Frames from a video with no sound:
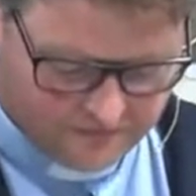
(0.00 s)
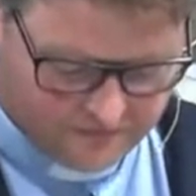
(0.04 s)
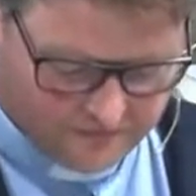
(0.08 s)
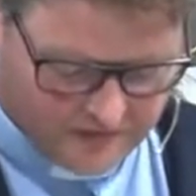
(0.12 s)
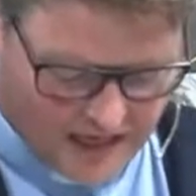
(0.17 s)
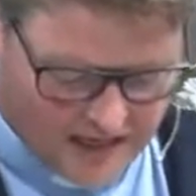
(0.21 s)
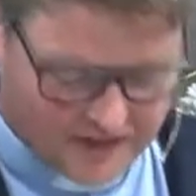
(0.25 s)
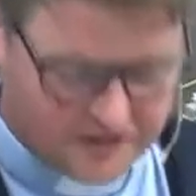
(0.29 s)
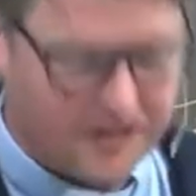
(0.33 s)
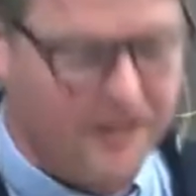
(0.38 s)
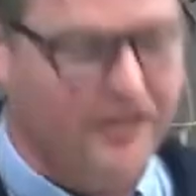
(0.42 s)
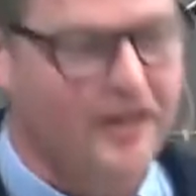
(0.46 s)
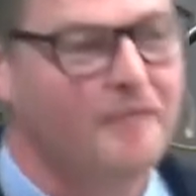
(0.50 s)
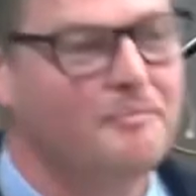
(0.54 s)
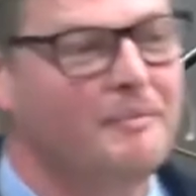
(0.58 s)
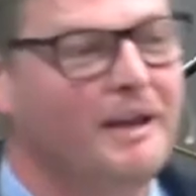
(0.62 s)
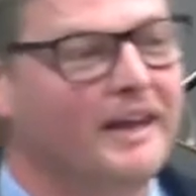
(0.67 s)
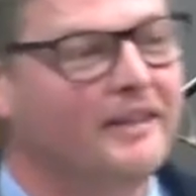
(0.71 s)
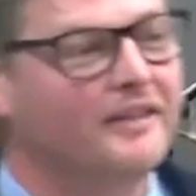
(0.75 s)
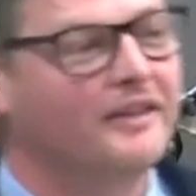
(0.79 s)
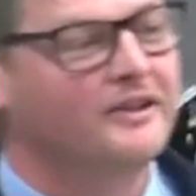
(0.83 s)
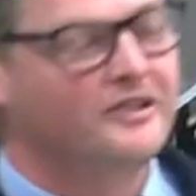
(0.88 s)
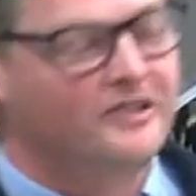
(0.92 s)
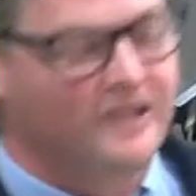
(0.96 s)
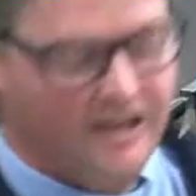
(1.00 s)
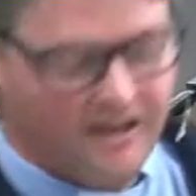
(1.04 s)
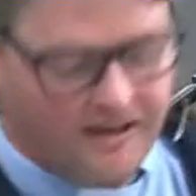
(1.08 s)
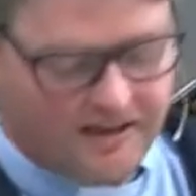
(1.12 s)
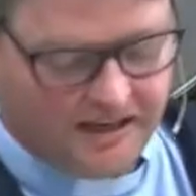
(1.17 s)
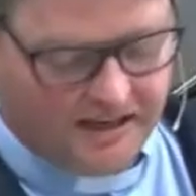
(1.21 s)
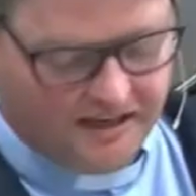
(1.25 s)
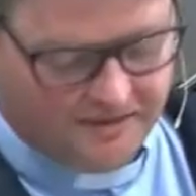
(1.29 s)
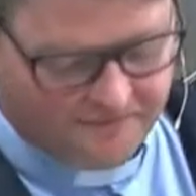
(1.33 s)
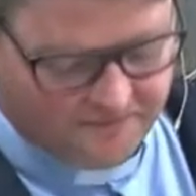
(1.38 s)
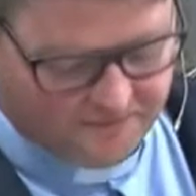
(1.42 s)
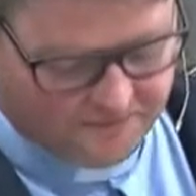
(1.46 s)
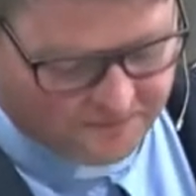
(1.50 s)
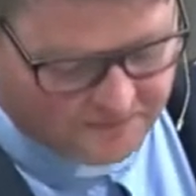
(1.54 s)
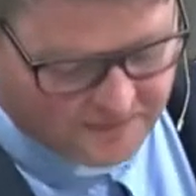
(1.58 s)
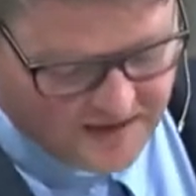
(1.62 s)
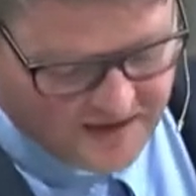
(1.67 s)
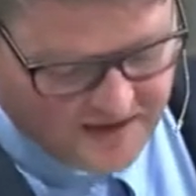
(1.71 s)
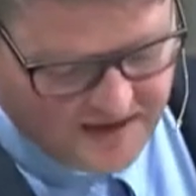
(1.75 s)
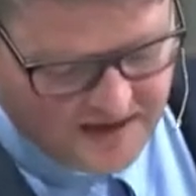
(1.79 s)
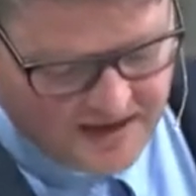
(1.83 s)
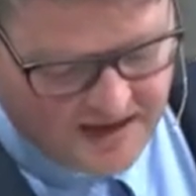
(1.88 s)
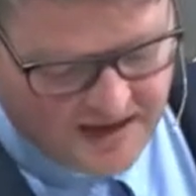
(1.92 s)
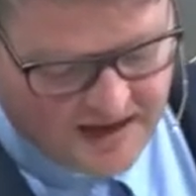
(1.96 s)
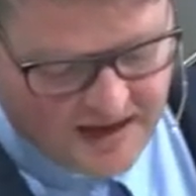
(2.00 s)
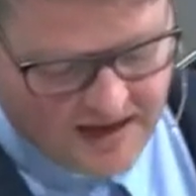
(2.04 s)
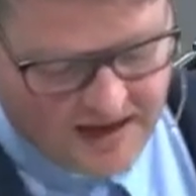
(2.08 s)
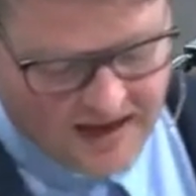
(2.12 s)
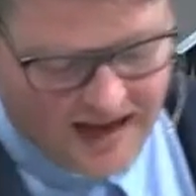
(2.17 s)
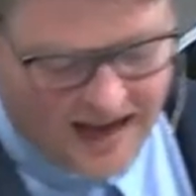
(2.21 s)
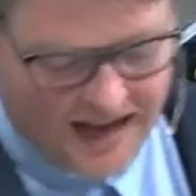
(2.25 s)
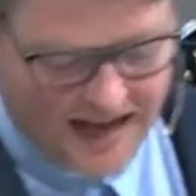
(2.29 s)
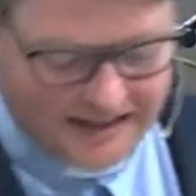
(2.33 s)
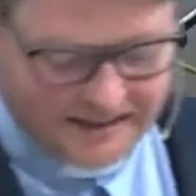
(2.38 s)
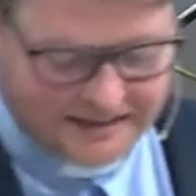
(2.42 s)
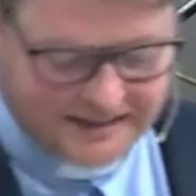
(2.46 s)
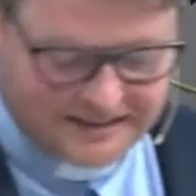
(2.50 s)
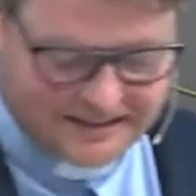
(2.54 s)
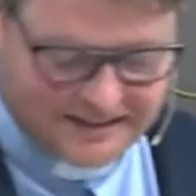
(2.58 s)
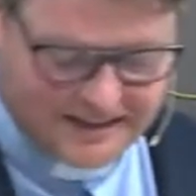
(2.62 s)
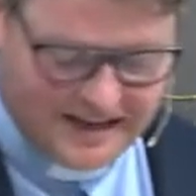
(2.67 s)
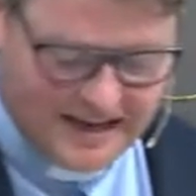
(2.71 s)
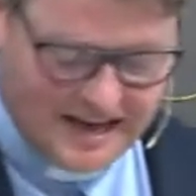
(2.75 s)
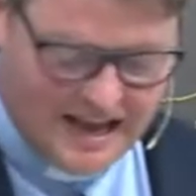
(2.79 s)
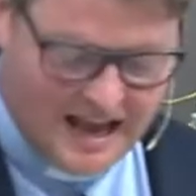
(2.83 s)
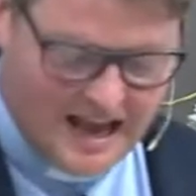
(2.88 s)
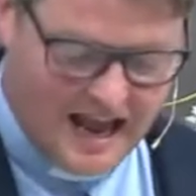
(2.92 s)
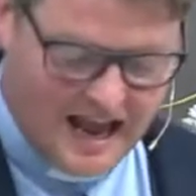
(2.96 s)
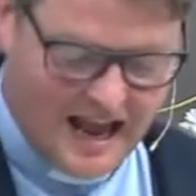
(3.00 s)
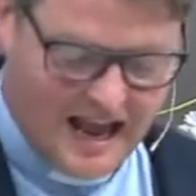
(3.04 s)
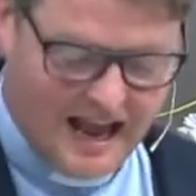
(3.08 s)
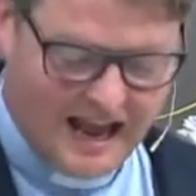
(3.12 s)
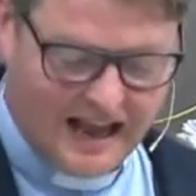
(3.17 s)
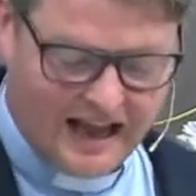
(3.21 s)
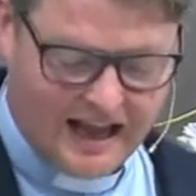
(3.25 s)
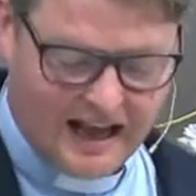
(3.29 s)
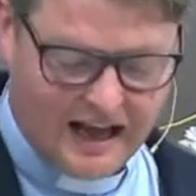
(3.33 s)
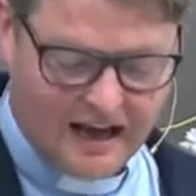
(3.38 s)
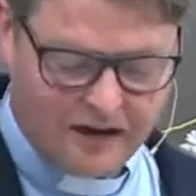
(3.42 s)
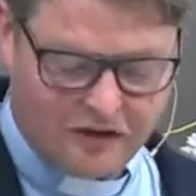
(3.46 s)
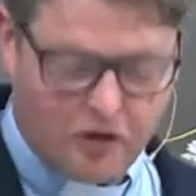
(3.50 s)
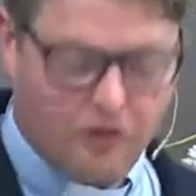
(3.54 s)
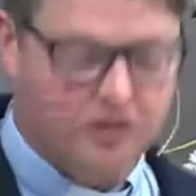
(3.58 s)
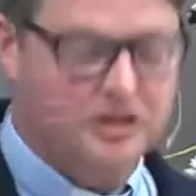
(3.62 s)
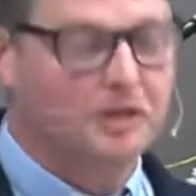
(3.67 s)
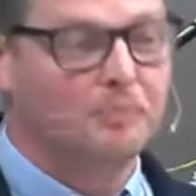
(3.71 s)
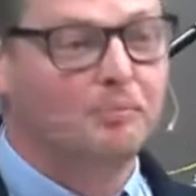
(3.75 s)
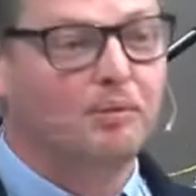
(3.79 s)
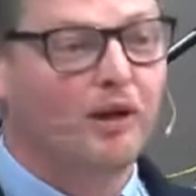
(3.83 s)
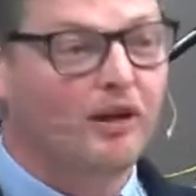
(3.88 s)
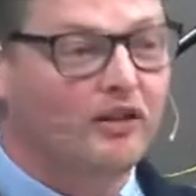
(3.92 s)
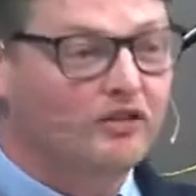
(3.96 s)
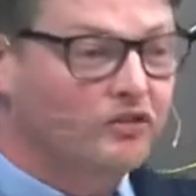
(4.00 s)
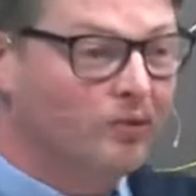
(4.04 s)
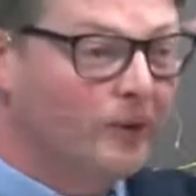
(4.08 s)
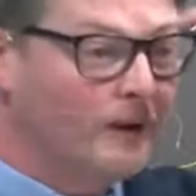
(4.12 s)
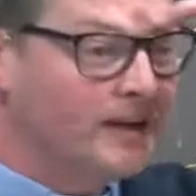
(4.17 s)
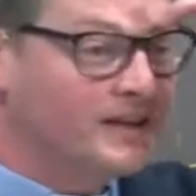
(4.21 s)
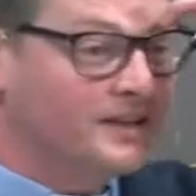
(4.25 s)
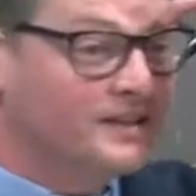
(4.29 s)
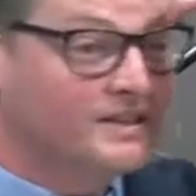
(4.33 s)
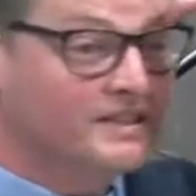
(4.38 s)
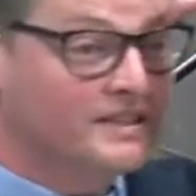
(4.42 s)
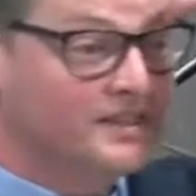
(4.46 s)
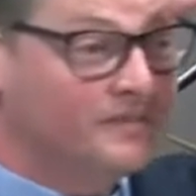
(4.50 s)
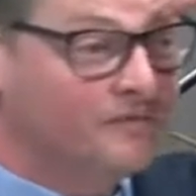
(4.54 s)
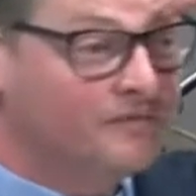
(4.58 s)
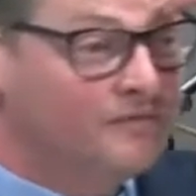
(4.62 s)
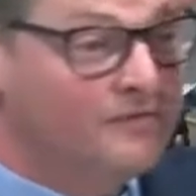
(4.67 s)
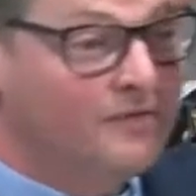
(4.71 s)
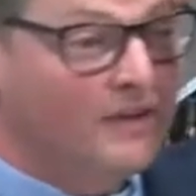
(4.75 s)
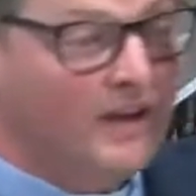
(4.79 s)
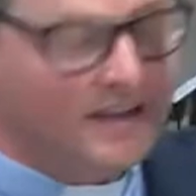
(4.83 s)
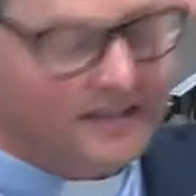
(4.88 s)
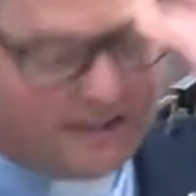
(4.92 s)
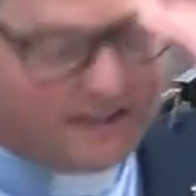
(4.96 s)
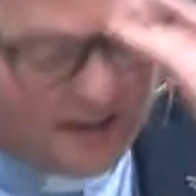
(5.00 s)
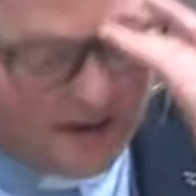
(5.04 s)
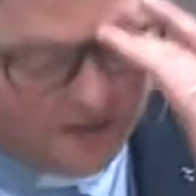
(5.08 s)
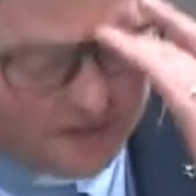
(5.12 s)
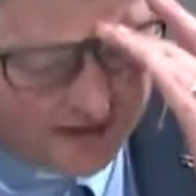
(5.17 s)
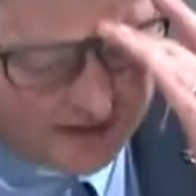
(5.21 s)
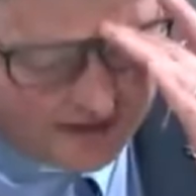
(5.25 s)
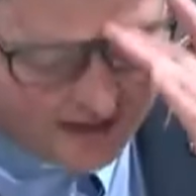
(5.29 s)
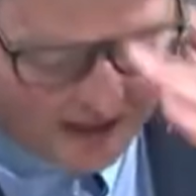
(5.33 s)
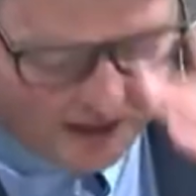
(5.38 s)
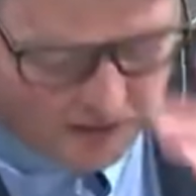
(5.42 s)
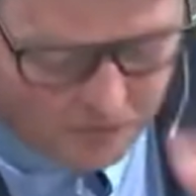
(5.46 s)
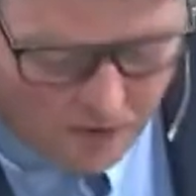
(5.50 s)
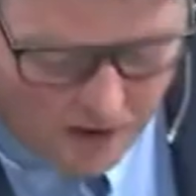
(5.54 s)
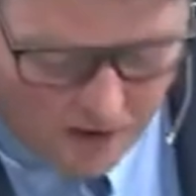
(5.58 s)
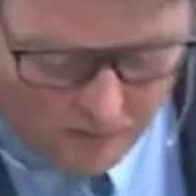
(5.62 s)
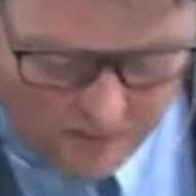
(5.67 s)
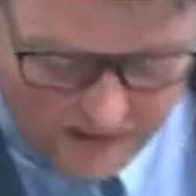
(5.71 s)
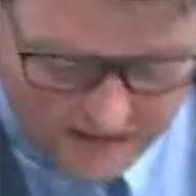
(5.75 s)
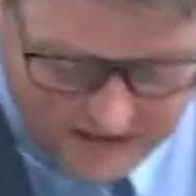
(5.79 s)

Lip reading: And so they make the journey. Of course, the plot twists, verse 17, where